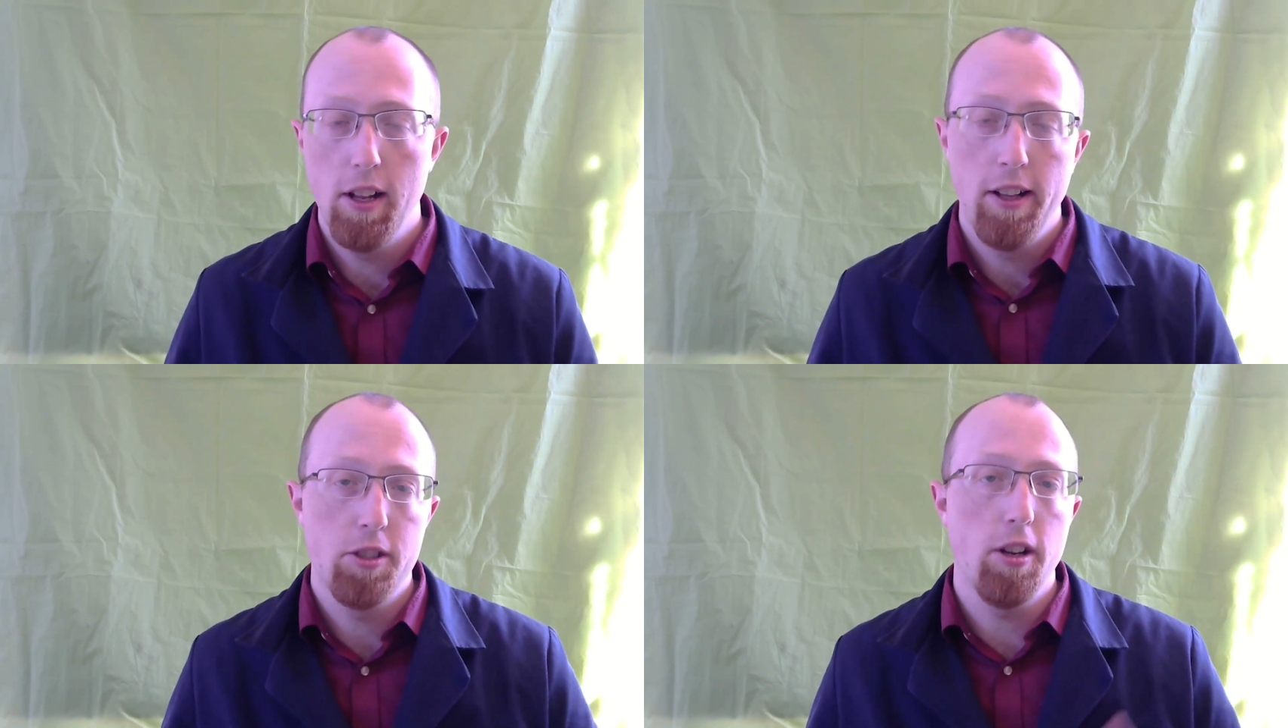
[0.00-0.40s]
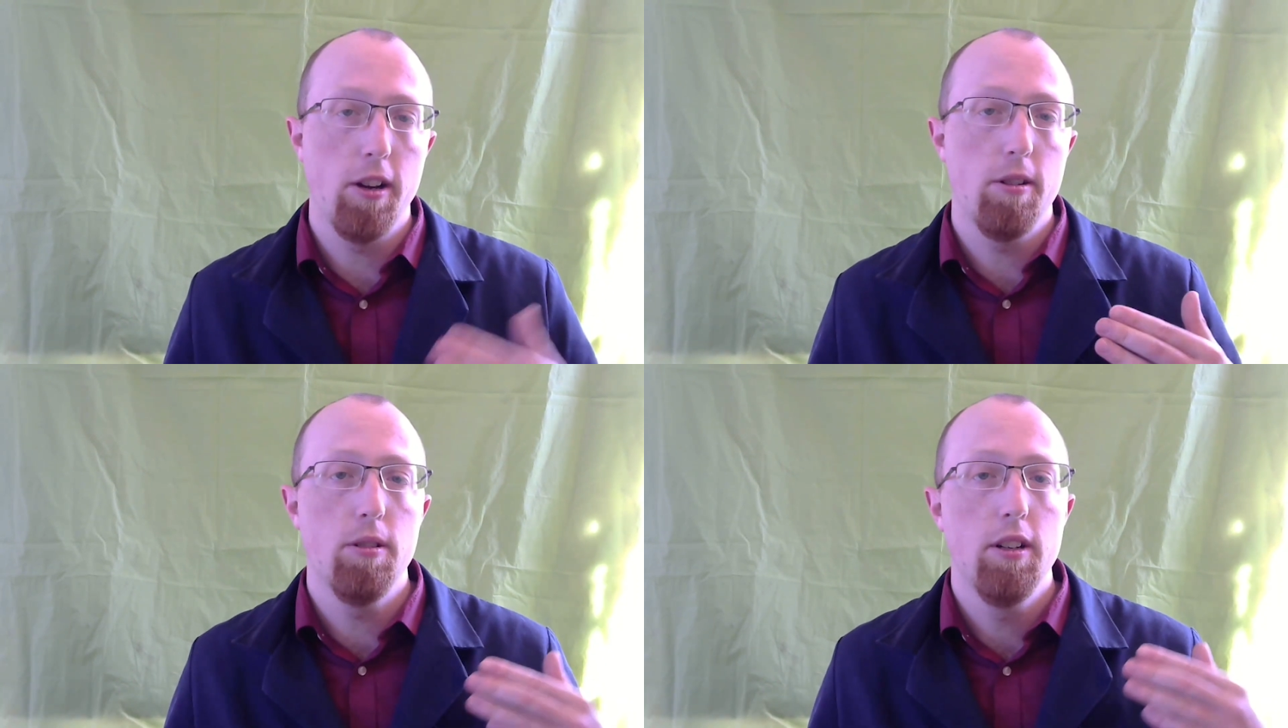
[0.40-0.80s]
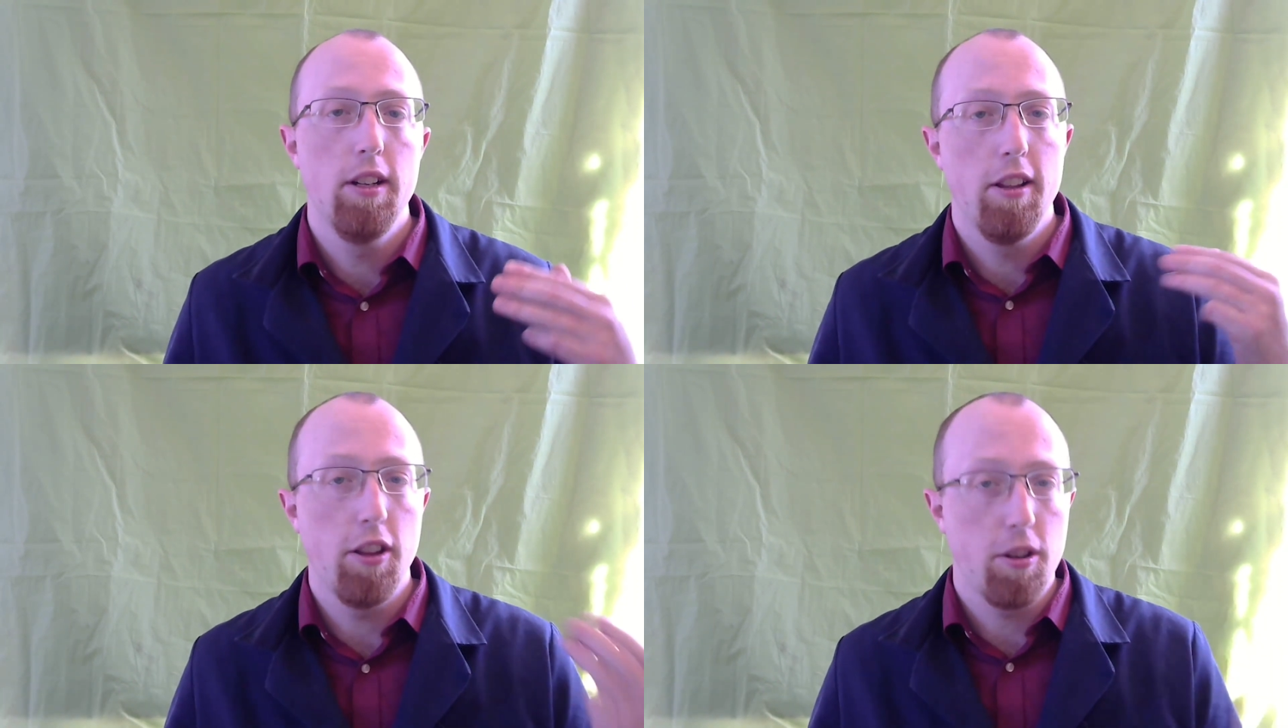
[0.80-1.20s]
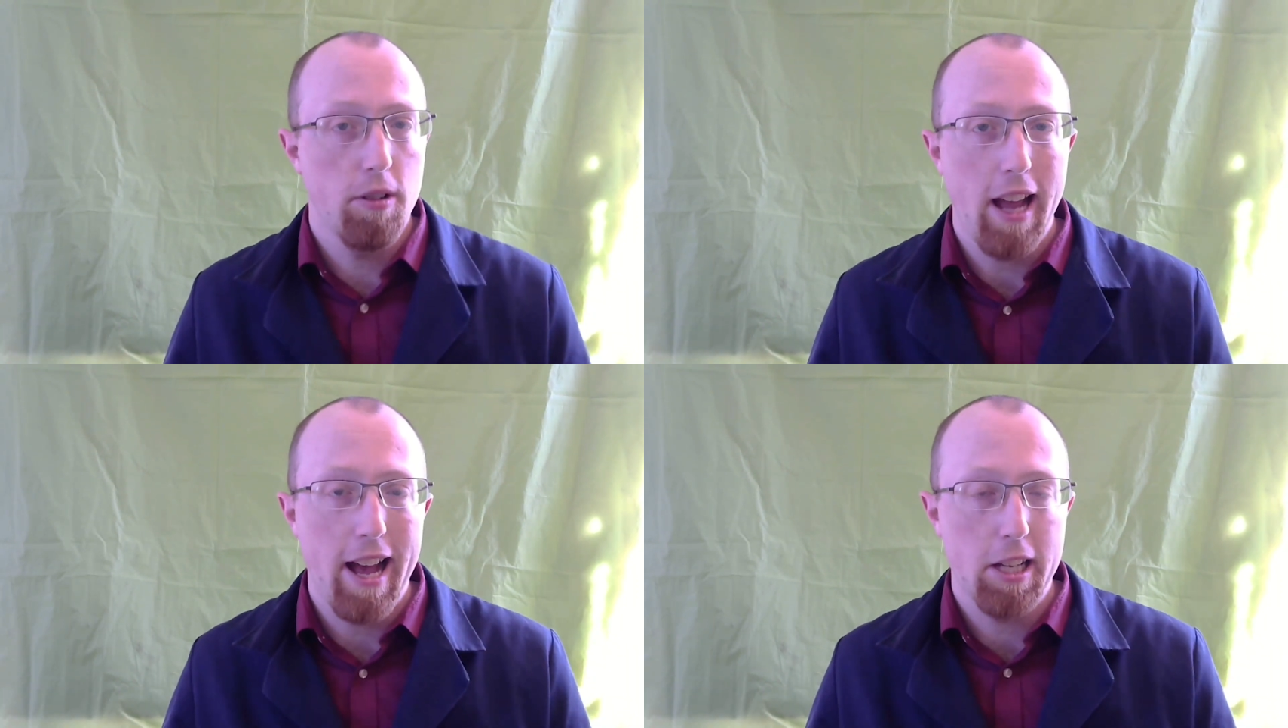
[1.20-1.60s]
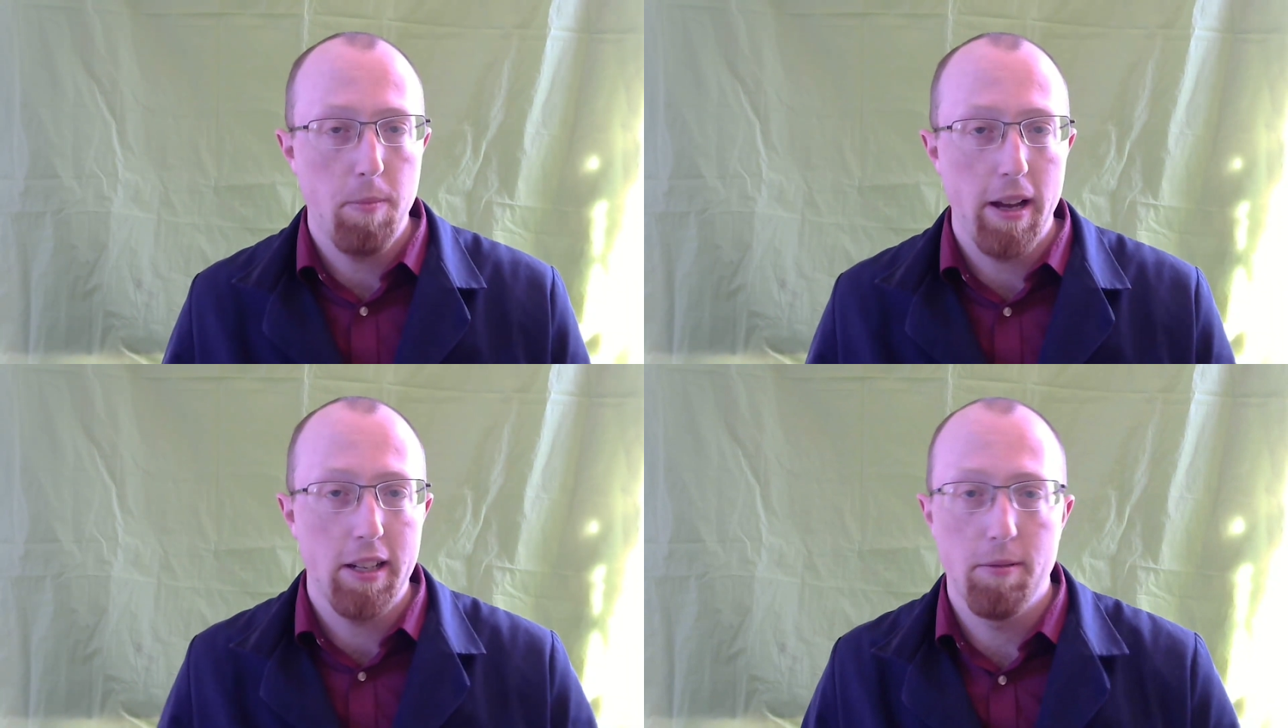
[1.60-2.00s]
So the three
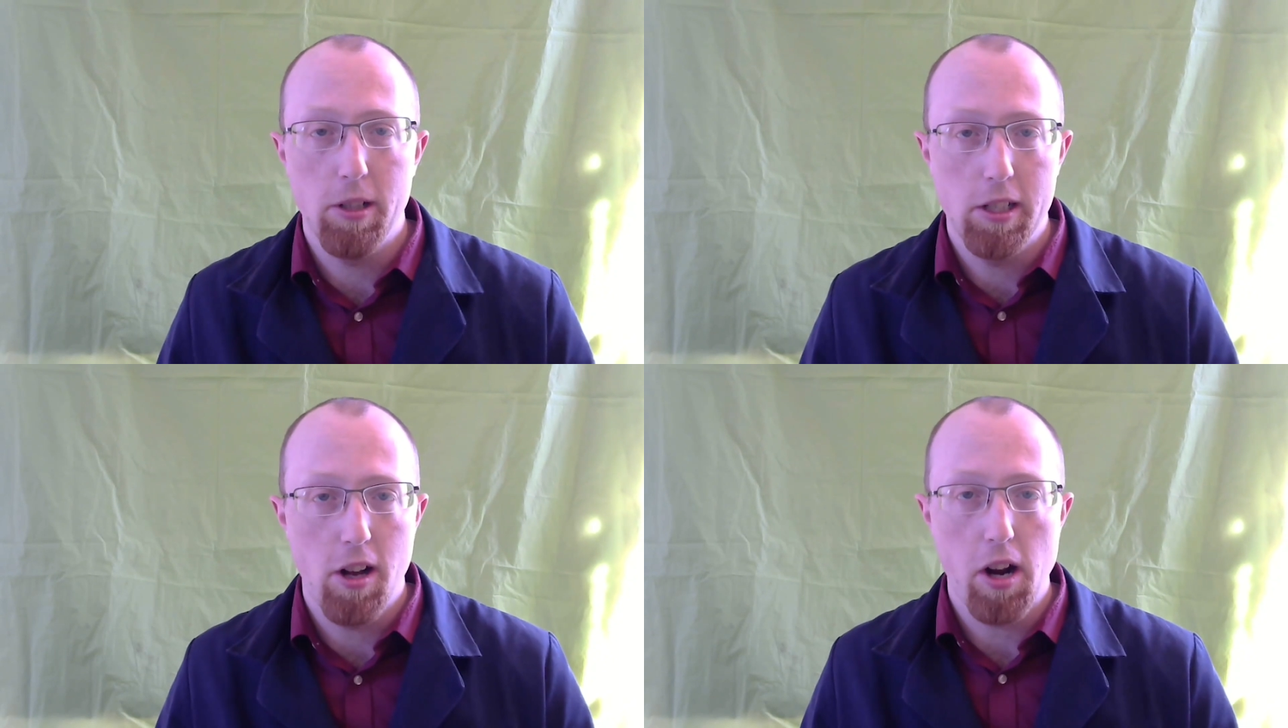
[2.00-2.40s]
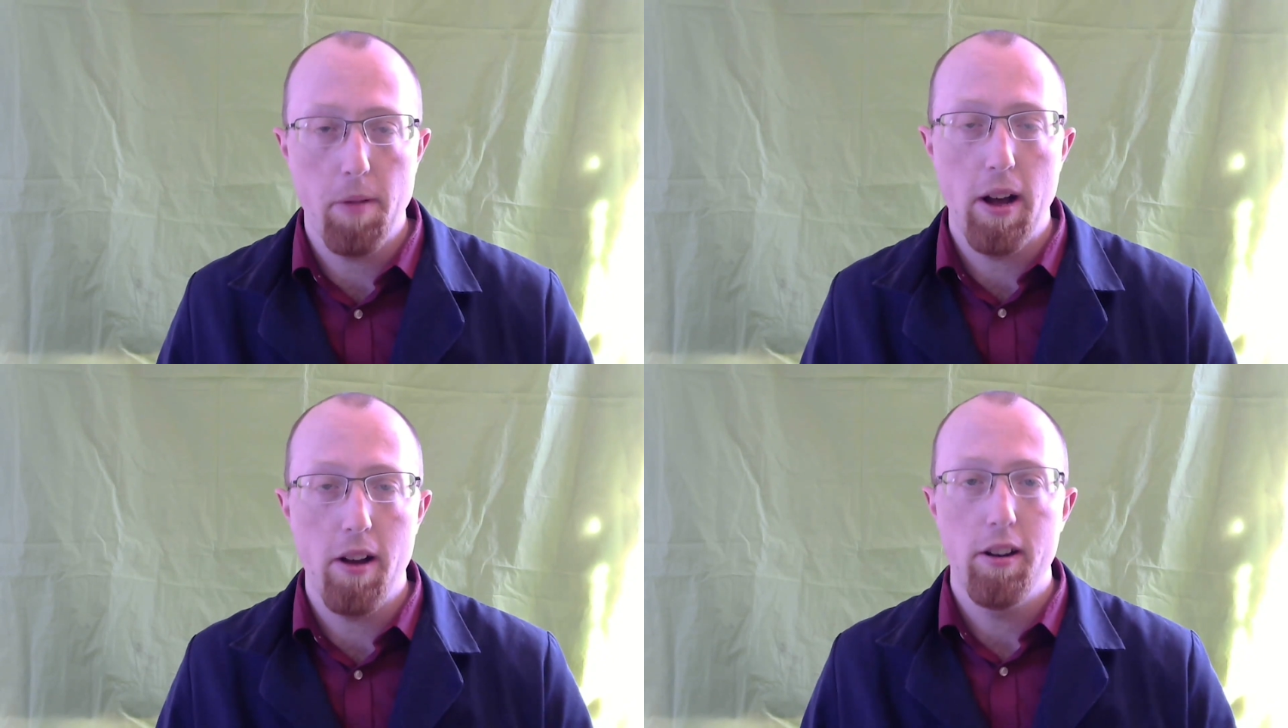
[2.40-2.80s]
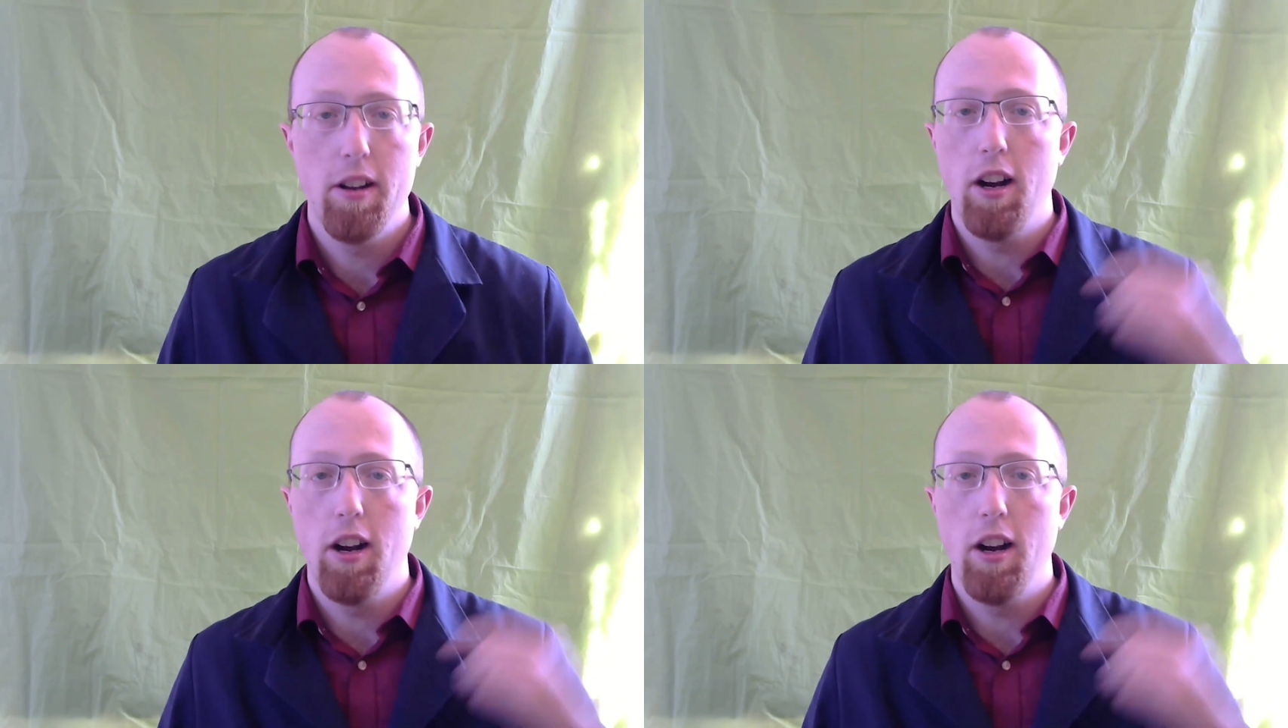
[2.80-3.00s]
aspects that we're going to talk about